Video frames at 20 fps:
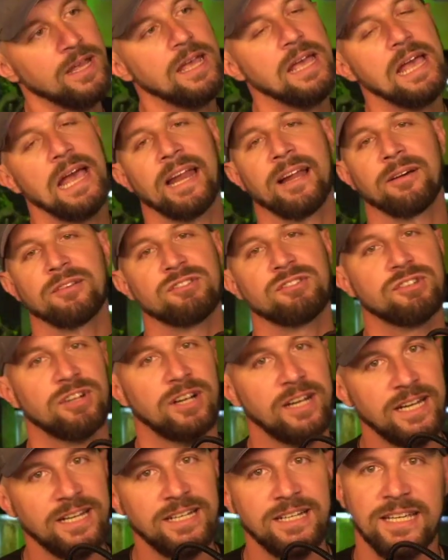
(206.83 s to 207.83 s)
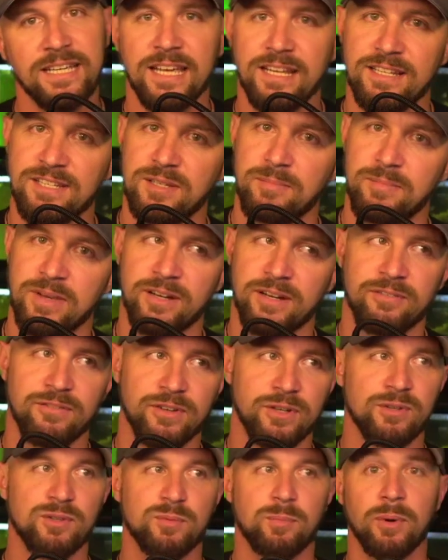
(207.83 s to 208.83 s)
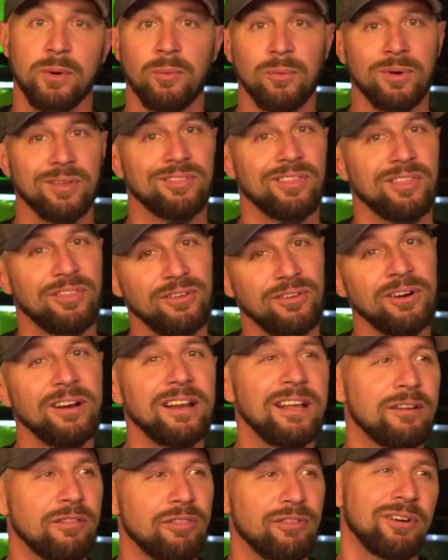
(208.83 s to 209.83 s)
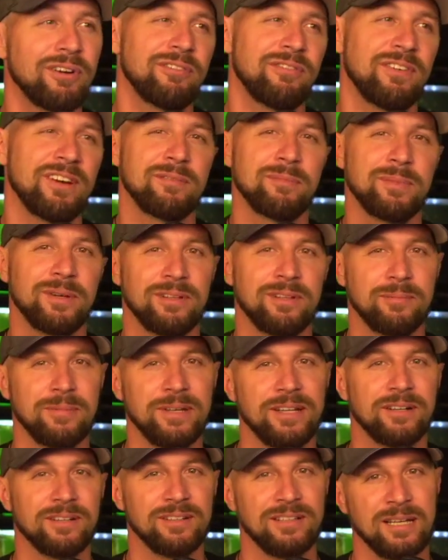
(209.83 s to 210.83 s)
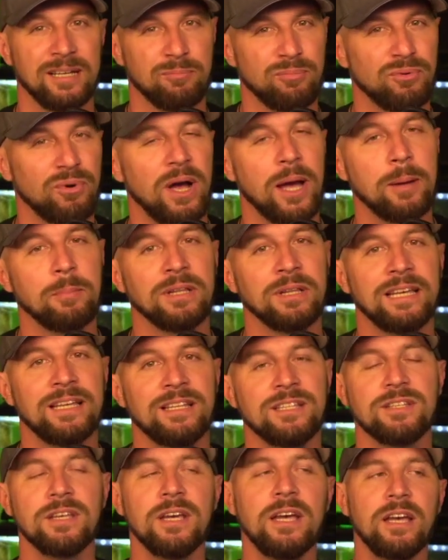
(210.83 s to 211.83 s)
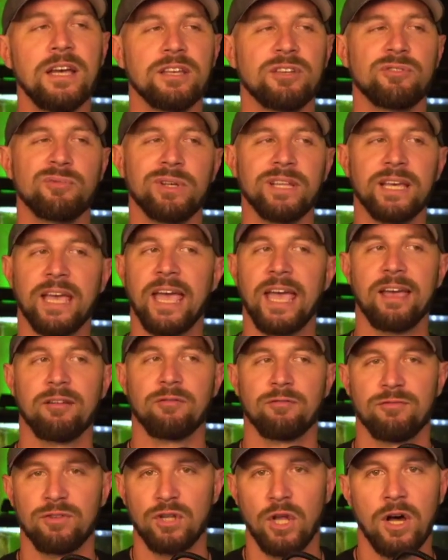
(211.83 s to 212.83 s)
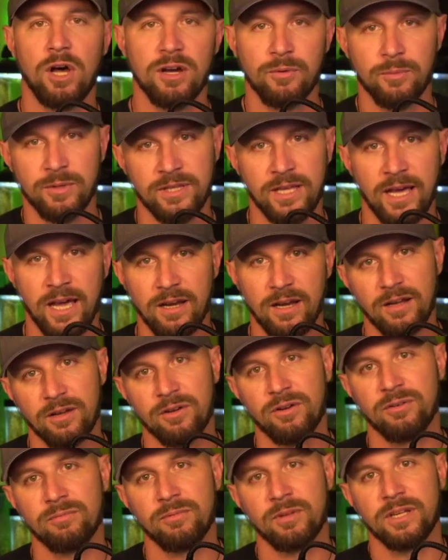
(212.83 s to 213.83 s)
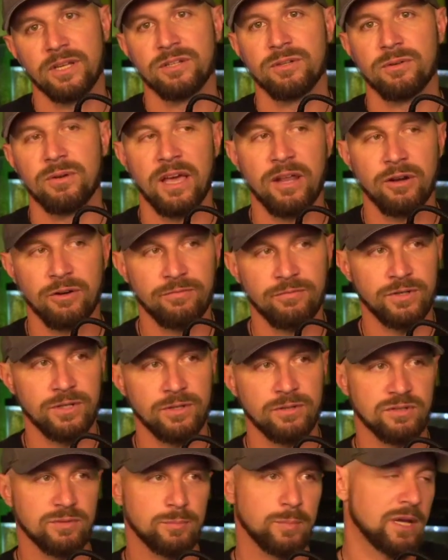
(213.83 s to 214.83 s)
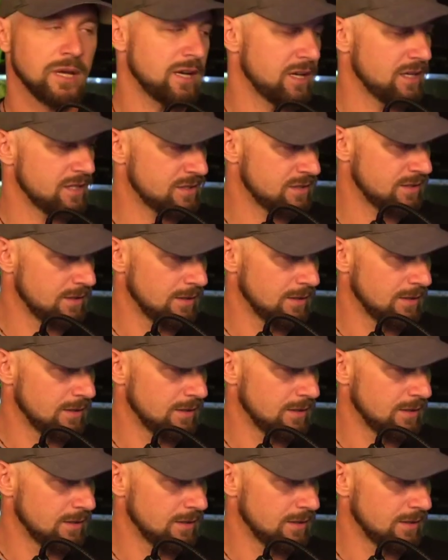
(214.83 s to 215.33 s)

And I was trying to get some interviews, but with the 30 and 35mm like prime lens, you really can't vlog with that. I couldn't really do interviews because